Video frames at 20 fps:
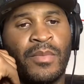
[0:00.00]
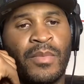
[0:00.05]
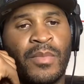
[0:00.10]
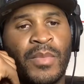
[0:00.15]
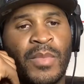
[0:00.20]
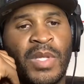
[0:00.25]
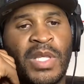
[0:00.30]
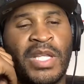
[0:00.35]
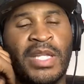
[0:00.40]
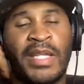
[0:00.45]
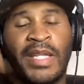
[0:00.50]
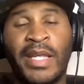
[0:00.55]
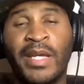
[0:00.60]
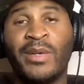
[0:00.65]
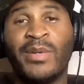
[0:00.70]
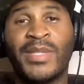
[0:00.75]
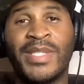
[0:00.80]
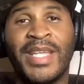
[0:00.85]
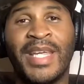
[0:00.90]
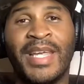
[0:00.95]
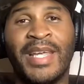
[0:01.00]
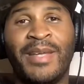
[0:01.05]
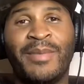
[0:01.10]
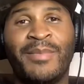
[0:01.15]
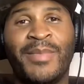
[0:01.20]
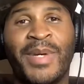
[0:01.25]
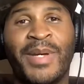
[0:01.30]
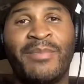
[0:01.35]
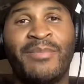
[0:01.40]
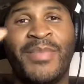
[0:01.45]
the legal
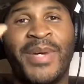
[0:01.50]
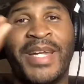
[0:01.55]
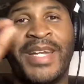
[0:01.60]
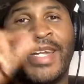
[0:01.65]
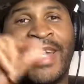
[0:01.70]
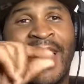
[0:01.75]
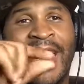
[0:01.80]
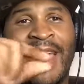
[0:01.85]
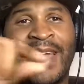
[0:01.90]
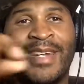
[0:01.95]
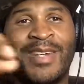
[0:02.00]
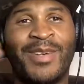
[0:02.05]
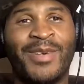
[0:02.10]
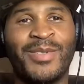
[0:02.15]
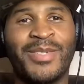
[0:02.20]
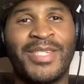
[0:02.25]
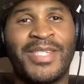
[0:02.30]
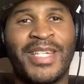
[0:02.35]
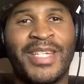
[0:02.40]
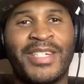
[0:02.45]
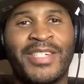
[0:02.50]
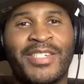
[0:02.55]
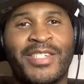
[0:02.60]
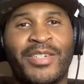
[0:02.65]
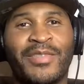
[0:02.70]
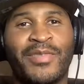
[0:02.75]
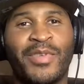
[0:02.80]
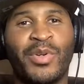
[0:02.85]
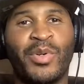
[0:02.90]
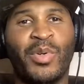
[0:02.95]
team, but it had no
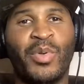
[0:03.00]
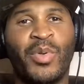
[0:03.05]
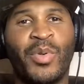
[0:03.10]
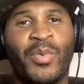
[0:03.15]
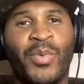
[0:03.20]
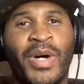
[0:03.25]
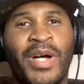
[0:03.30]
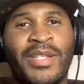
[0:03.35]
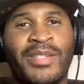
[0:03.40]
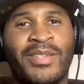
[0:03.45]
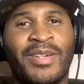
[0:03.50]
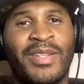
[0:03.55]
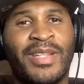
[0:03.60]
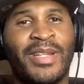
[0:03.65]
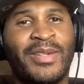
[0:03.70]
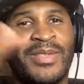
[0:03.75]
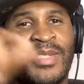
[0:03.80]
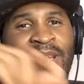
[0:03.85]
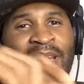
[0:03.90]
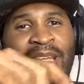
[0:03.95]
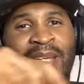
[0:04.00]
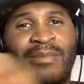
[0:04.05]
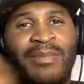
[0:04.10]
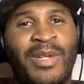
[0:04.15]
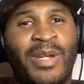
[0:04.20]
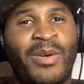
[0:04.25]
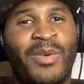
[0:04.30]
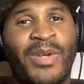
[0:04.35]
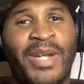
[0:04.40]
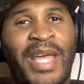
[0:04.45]
signature for who it was on the legal team,
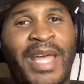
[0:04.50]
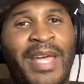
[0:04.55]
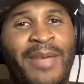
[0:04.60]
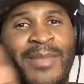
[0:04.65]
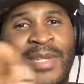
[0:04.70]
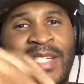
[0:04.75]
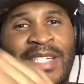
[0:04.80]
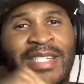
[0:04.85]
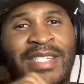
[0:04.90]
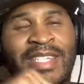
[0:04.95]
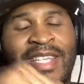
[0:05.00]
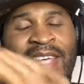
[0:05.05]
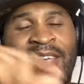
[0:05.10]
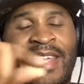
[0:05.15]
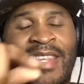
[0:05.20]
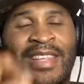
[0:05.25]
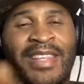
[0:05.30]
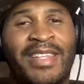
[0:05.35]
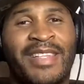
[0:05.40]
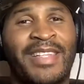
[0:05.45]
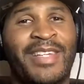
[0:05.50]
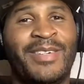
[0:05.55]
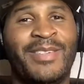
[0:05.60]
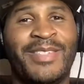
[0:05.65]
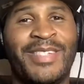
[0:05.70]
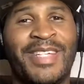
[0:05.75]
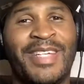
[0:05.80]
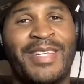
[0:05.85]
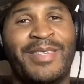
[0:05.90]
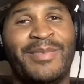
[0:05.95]
no name. It just said the legal
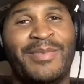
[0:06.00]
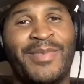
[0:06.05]
team,